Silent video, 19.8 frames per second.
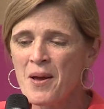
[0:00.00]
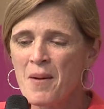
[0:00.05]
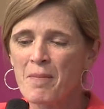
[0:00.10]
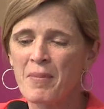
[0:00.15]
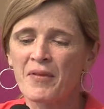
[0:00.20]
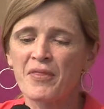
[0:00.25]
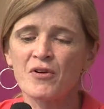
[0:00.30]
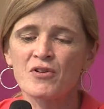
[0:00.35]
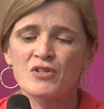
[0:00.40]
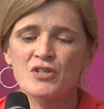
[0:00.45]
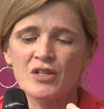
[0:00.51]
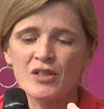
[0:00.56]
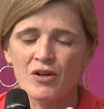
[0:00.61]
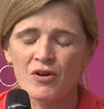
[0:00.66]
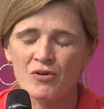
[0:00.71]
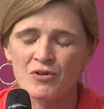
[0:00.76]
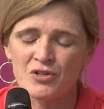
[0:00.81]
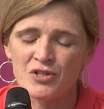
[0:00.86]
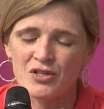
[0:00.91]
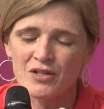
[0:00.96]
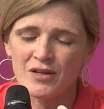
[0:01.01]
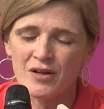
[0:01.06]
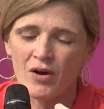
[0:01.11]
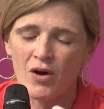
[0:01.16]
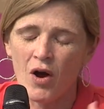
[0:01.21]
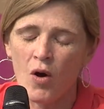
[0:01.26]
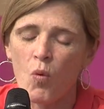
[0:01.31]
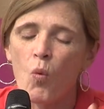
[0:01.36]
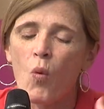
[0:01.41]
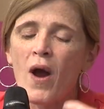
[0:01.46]
But there's there's
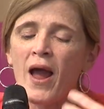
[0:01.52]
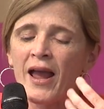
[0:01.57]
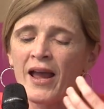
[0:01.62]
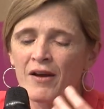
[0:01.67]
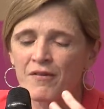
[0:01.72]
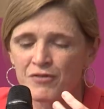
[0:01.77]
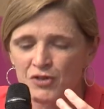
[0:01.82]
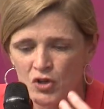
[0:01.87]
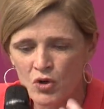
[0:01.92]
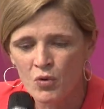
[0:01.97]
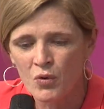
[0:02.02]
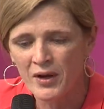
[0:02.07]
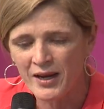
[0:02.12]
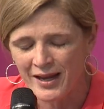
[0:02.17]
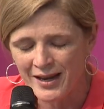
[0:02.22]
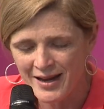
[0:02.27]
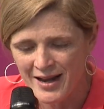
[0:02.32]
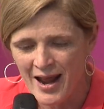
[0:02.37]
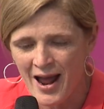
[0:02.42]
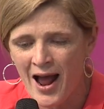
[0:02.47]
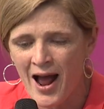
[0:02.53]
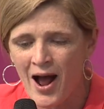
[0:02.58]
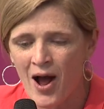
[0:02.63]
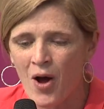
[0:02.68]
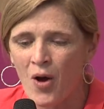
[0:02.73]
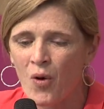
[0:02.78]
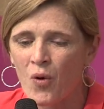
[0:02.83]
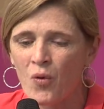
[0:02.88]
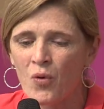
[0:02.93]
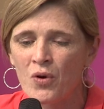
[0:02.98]
a way of doing it
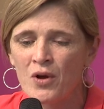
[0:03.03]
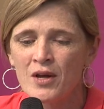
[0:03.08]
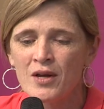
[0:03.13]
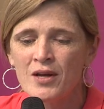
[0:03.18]
now